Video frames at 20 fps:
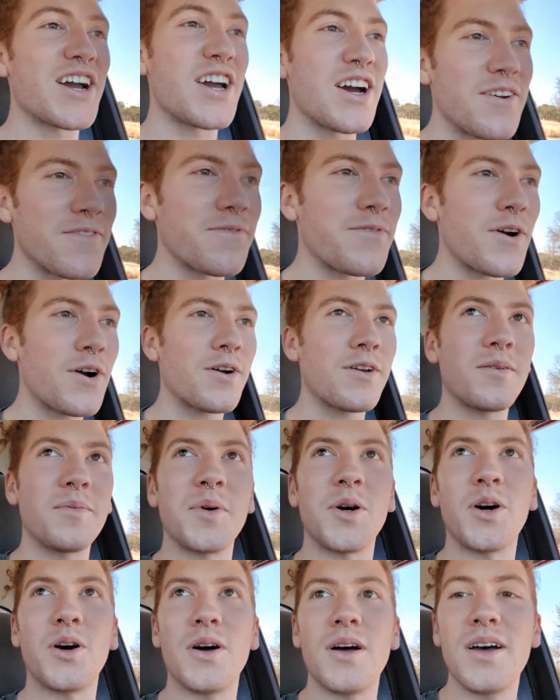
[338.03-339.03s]

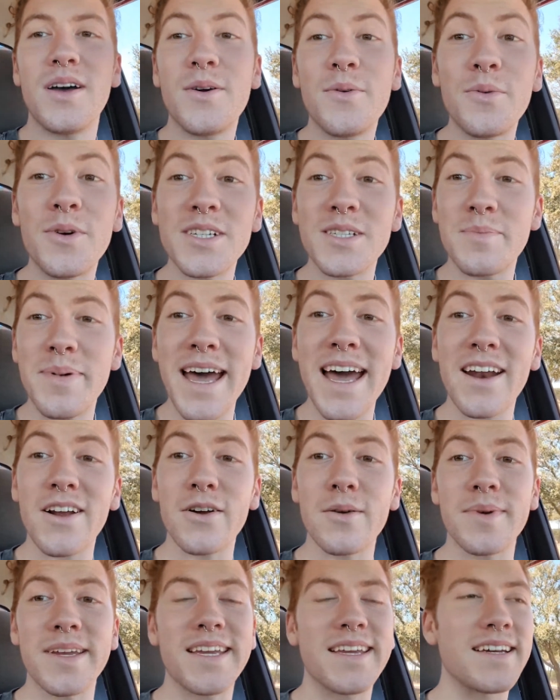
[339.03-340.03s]
convertible was better
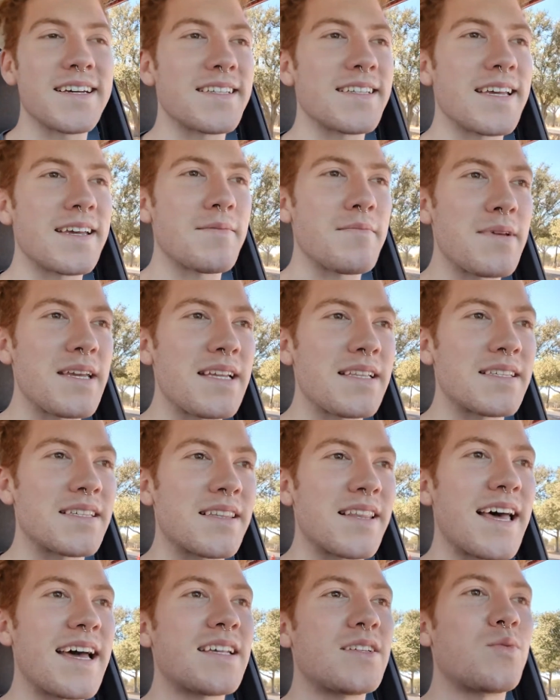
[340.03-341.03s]
because it means
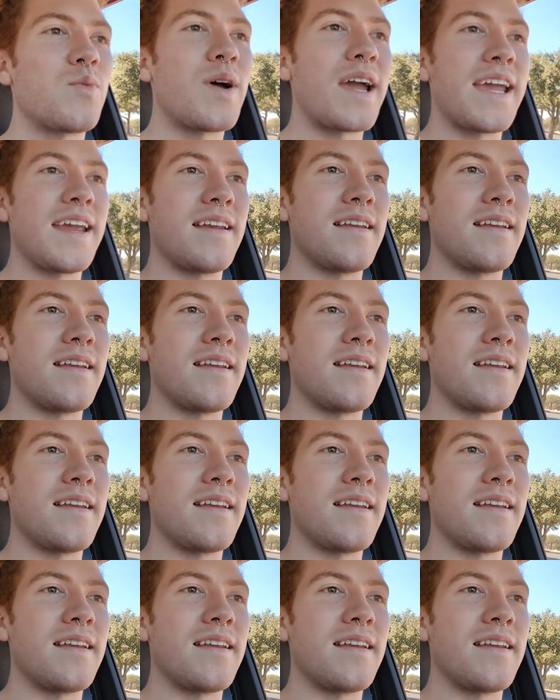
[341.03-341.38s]
less weight.